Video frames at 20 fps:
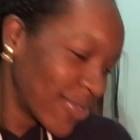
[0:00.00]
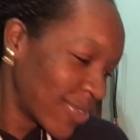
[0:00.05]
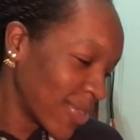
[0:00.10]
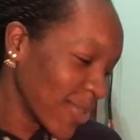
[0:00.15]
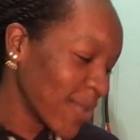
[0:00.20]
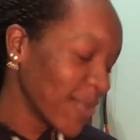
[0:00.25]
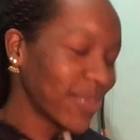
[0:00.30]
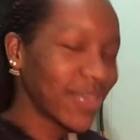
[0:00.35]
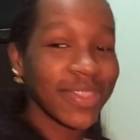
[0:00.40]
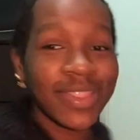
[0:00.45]

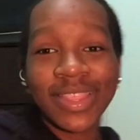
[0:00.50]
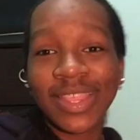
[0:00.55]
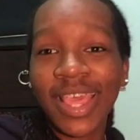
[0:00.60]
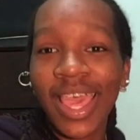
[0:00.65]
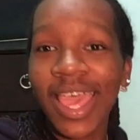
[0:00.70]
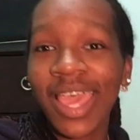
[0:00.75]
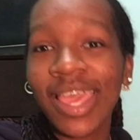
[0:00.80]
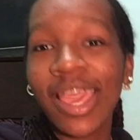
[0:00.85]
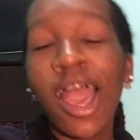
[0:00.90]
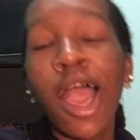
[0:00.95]
So
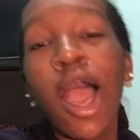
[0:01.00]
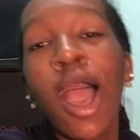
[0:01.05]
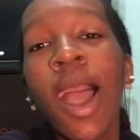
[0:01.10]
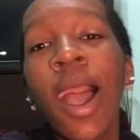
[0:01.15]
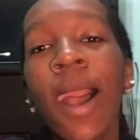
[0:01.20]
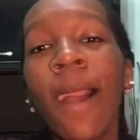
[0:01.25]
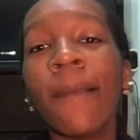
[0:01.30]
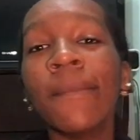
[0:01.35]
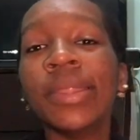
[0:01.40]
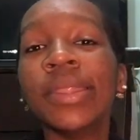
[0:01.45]
today,
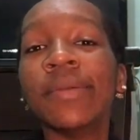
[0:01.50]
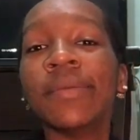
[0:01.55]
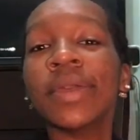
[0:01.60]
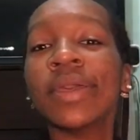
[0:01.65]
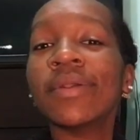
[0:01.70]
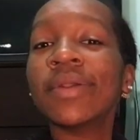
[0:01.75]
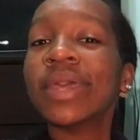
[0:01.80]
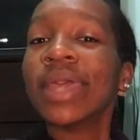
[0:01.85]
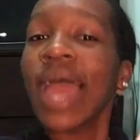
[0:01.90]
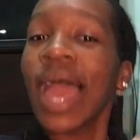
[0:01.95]
I'm going to
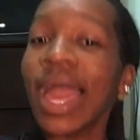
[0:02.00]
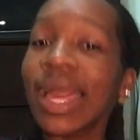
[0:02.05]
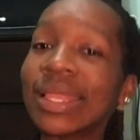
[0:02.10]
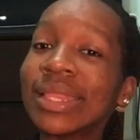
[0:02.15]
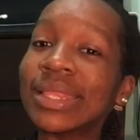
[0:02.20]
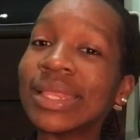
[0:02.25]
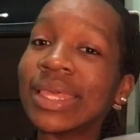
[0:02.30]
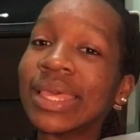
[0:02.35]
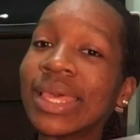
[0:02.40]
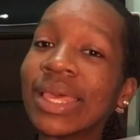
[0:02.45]
be
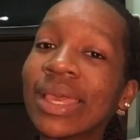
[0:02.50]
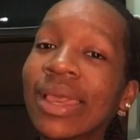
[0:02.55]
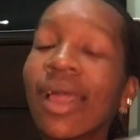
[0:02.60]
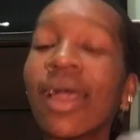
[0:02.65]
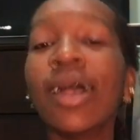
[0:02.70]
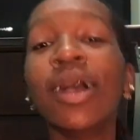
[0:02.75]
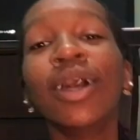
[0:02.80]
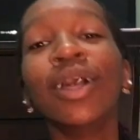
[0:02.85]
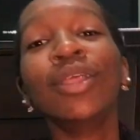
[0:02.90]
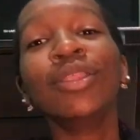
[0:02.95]
reacting
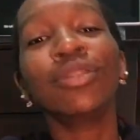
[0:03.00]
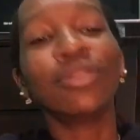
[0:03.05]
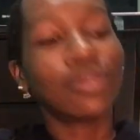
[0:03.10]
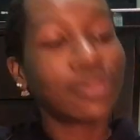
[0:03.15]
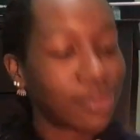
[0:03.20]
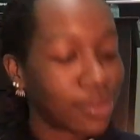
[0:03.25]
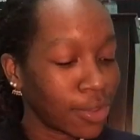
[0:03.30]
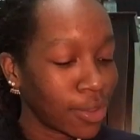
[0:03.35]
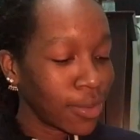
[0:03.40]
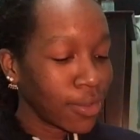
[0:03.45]

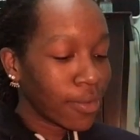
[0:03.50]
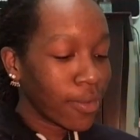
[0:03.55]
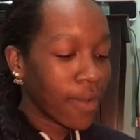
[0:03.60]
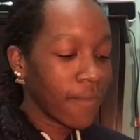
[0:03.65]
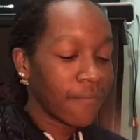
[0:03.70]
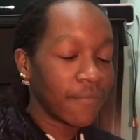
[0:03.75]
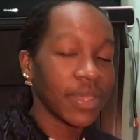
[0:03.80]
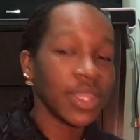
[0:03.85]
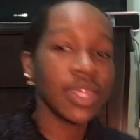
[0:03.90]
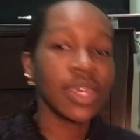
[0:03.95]
to
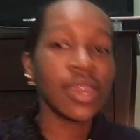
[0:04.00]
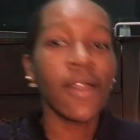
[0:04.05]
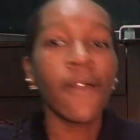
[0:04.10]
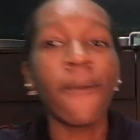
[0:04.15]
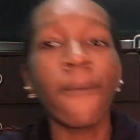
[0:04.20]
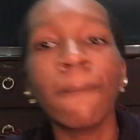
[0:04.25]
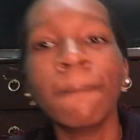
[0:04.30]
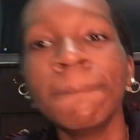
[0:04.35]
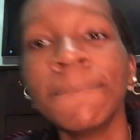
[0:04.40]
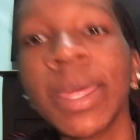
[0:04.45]
a
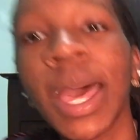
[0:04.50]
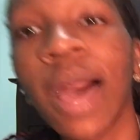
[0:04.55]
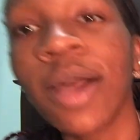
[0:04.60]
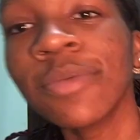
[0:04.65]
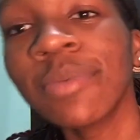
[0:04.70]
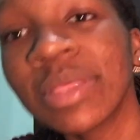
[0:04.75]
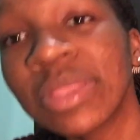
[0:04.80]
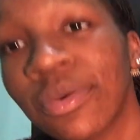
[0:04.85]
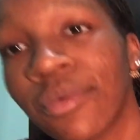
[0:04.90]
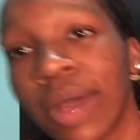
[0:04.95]
video. I
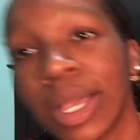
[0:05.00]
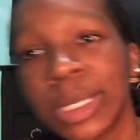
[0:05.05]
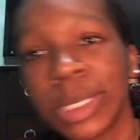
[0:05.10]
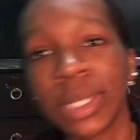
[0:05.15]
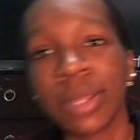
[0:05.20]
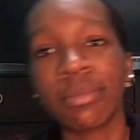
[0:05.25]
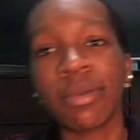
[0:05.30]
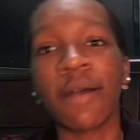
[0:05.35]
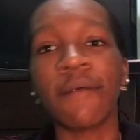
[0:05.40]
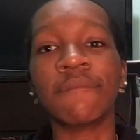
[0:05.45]
was about to watch
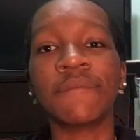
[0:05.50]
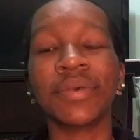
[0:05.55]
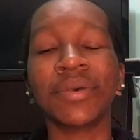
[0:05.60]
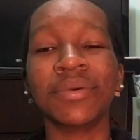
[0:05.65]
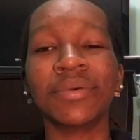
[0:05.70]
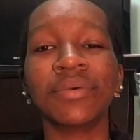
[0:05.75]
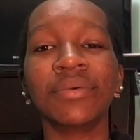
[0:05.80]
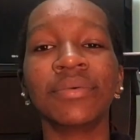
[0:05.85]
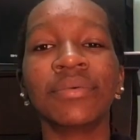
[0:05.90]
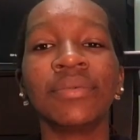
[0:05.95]
it on my
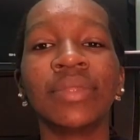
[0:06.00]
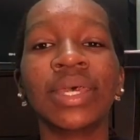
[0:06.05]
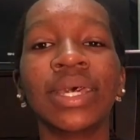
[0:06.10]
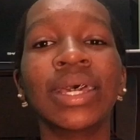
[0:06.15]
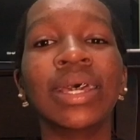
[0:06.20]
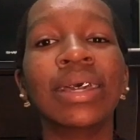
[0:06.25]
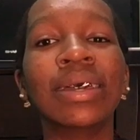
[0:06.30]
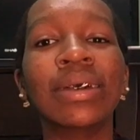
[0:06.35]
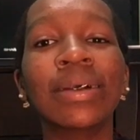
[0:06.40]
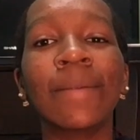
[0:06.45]
phone,
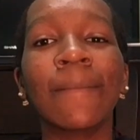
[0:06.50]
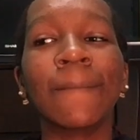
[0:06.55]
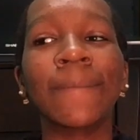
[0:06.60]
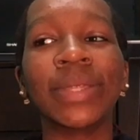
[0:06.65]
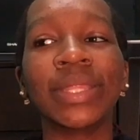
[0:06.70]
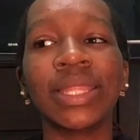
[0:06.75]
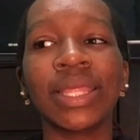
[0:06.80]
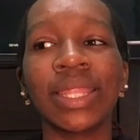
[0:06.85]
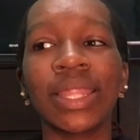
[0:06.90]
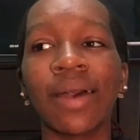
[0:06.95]

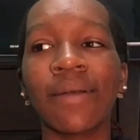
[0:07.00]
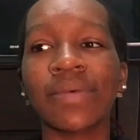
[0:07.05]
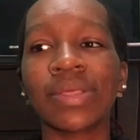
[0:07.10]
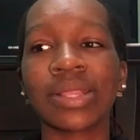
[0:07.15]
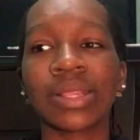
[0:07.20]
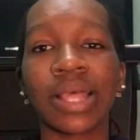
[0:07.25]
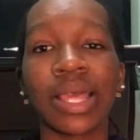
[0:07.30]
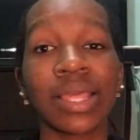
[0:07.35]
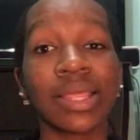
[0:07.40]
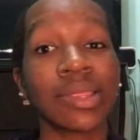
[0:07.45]
but then I
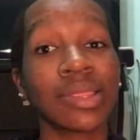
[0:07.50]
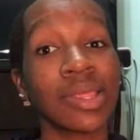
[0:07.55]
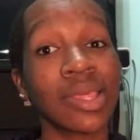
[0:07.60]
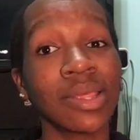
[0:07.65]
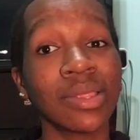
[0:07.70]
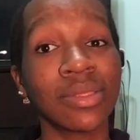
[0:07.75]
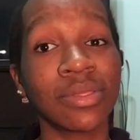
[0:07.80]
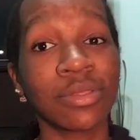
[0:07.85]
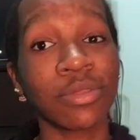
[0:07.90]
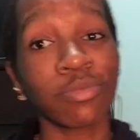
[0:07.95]
was like,
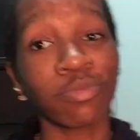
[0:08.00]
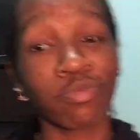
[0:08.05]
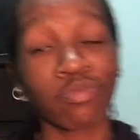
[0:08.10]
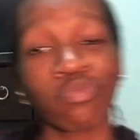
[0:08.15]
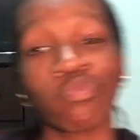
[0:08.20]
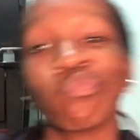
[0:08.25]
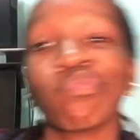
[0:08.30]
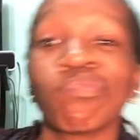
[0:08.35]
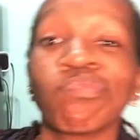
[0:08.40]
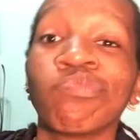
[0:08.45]
sis,
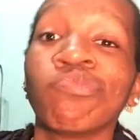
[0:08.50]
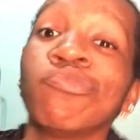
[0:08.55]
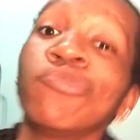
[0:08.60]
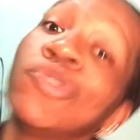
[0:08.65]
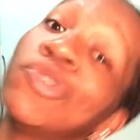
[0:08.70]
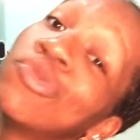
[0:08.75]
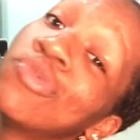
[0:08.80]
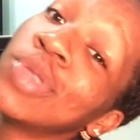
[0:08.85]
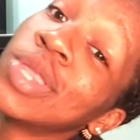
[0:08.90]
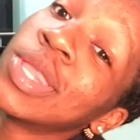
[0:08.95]

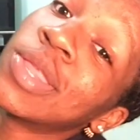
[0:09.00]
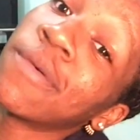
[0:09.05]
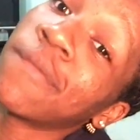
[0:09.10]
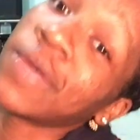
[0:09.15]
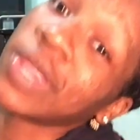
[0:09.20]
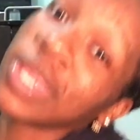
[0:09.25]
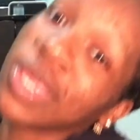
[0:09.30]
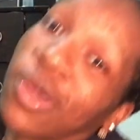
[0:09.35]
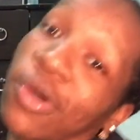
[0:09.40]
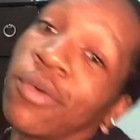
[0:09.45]
you need a
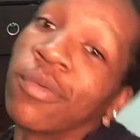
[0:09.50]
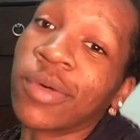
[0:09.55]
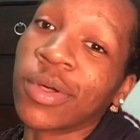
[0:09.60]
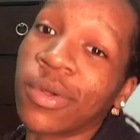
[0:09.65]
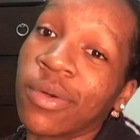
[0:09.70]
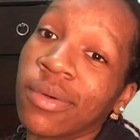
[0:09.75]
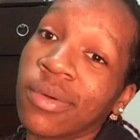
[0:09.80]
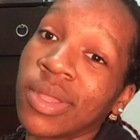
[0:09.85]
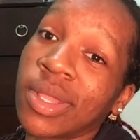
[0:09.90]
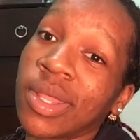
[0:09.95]
video
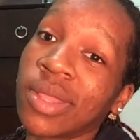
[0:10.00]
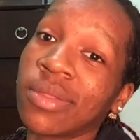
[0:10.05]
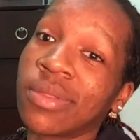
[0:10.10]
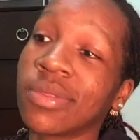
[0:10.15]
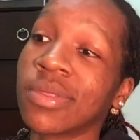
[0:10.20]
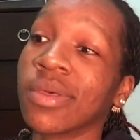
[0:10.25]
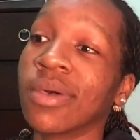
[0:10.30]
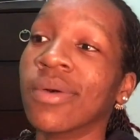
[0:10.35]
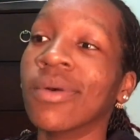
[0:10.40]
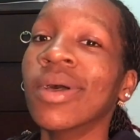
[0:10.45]
recorded.
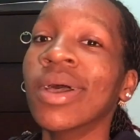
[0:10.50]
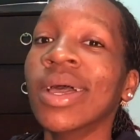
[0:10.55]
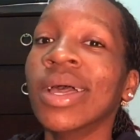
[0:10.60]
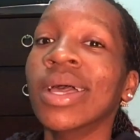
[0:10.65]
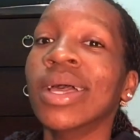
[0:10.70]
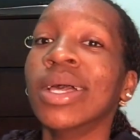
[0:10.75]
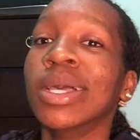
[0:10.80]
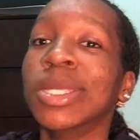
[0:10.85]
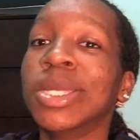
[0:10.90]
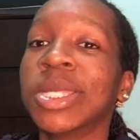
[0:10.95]
So
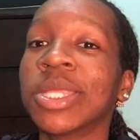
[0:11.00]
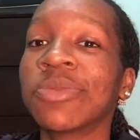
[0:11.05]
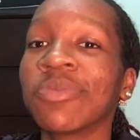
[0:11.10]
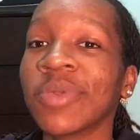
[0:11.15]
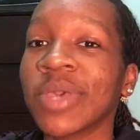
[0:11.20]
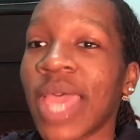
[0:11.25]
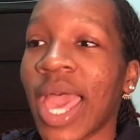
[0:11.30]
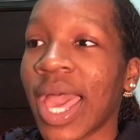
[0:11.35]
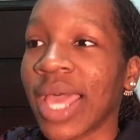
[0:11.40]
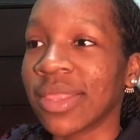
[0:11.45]
just
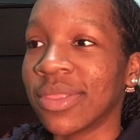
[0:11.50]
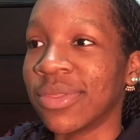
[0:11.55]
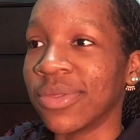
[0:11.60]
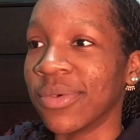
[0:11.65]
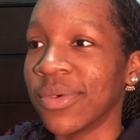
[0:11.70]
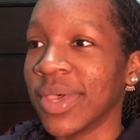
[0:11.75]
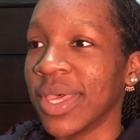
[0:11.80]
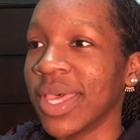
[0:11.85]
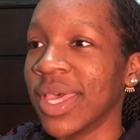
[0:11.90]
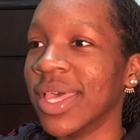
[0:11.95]
react
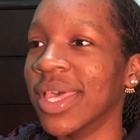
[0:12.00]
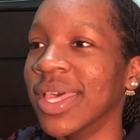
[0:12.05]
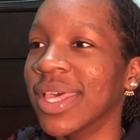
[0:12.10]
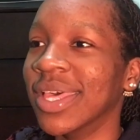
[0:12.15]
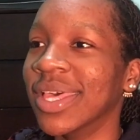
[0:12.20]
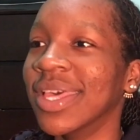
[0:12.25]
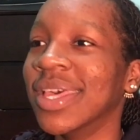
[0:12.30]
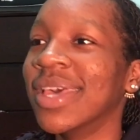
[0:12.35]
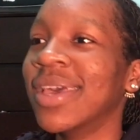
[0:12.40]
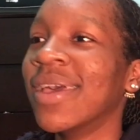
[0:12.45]
to
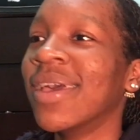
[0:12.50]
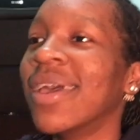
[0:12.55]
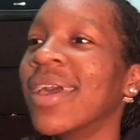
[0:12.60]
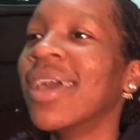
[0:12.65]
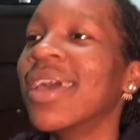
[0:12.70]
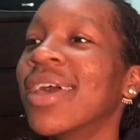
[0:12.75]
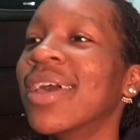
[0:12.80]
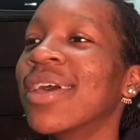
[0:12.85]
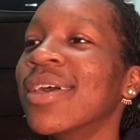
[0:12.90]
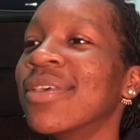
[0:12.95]
it.
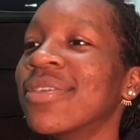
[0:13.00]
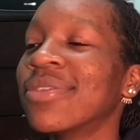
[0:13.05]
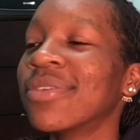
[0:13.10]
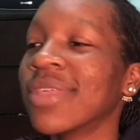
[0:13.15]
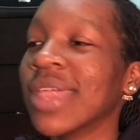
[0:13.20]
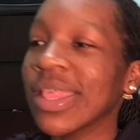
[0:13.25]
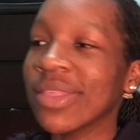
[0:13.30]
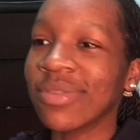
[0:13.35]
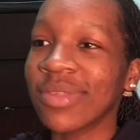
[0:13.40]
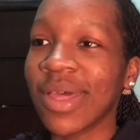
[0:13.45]

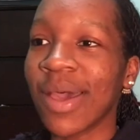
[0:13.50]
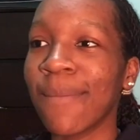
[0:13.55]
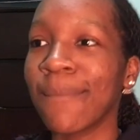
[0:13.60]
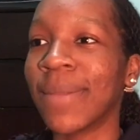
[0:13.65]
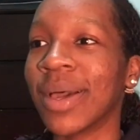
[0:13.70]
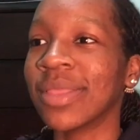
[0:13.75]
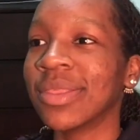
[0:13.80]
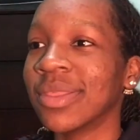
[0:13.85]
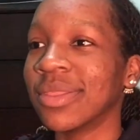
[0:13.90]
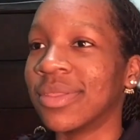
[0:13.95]
So that's what I'm
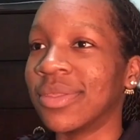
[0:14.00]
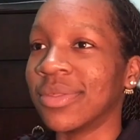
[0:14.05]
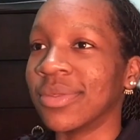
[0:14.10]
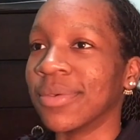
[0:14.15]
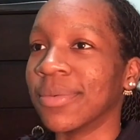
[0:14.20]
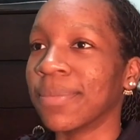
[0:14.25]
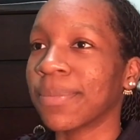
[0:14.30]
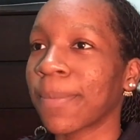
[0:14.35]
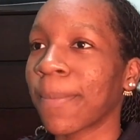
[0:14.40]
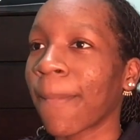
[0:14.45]
about to
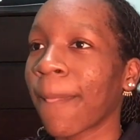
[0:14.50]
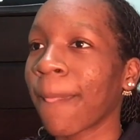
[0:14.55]
do.